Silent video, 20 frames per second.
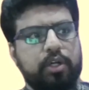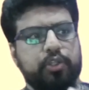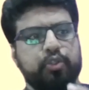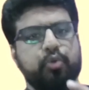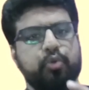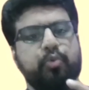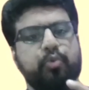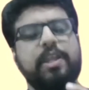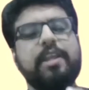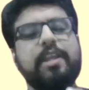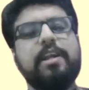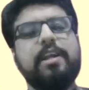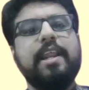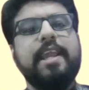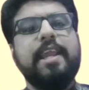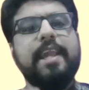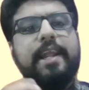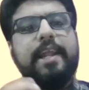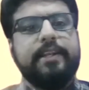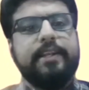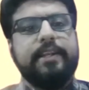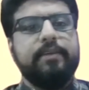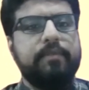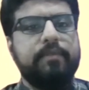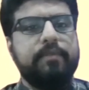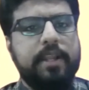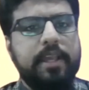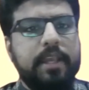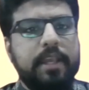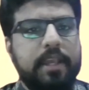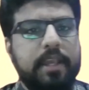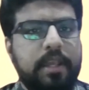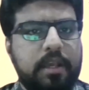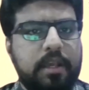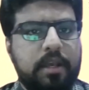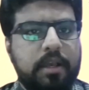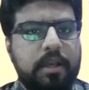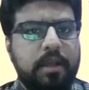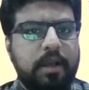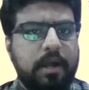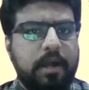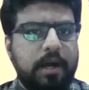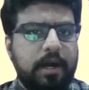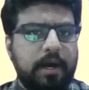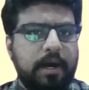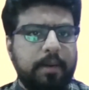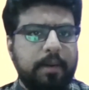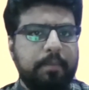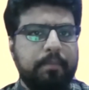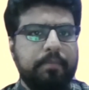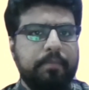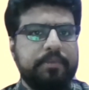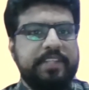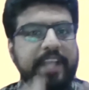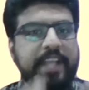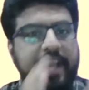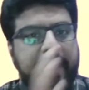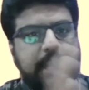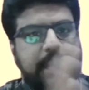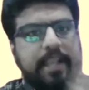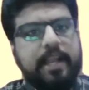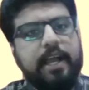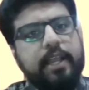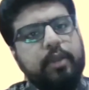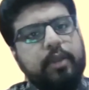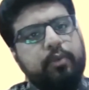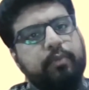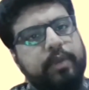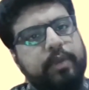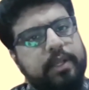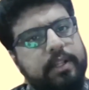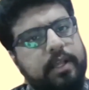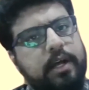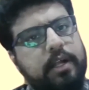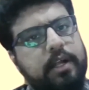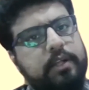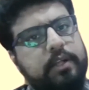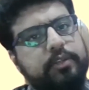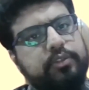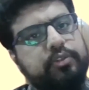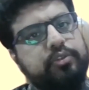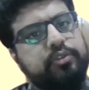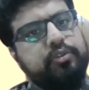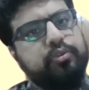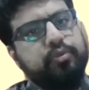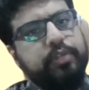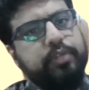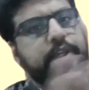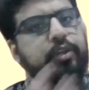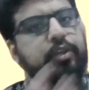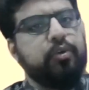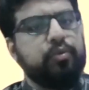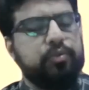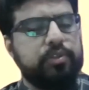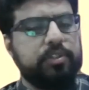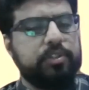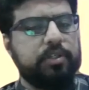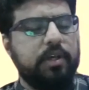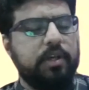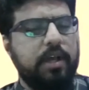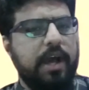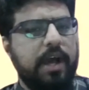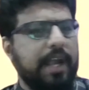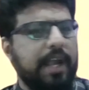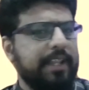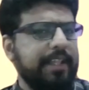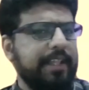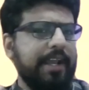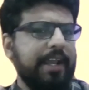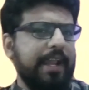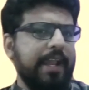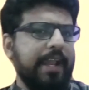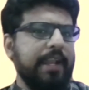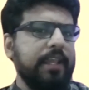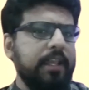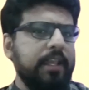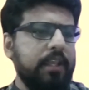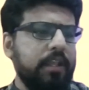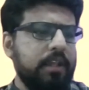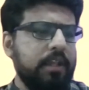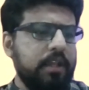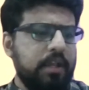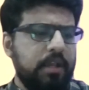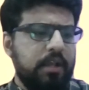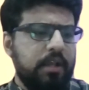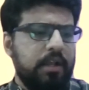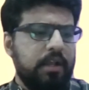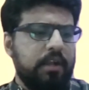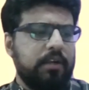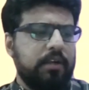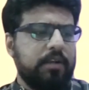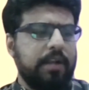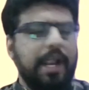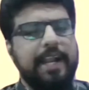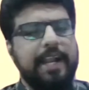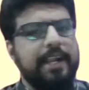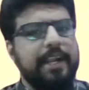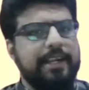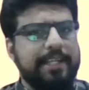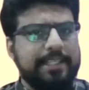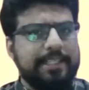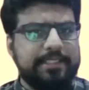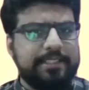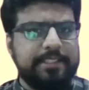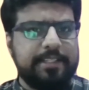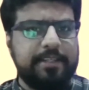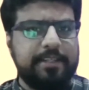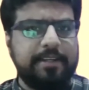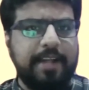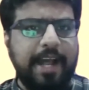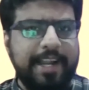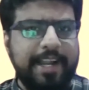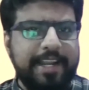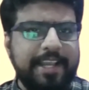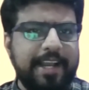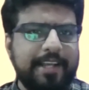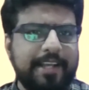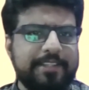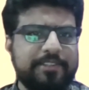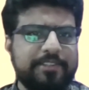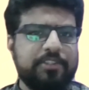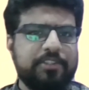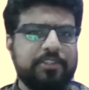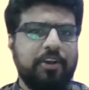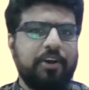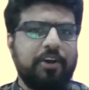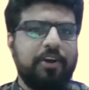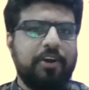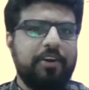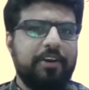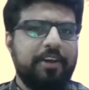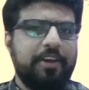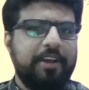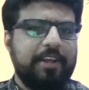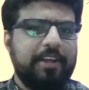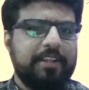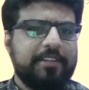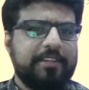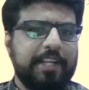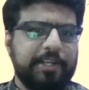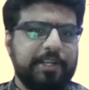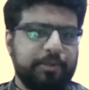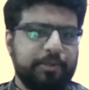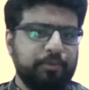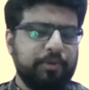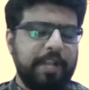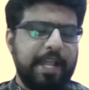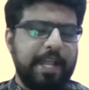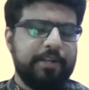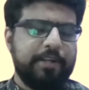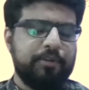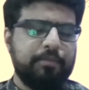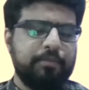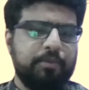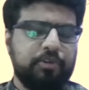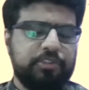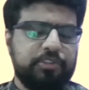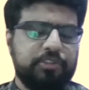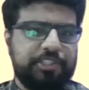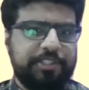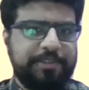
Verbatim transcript: do we creatively take Ayurveda to the youth? Are there any tried and tested ideas that you would like to broach?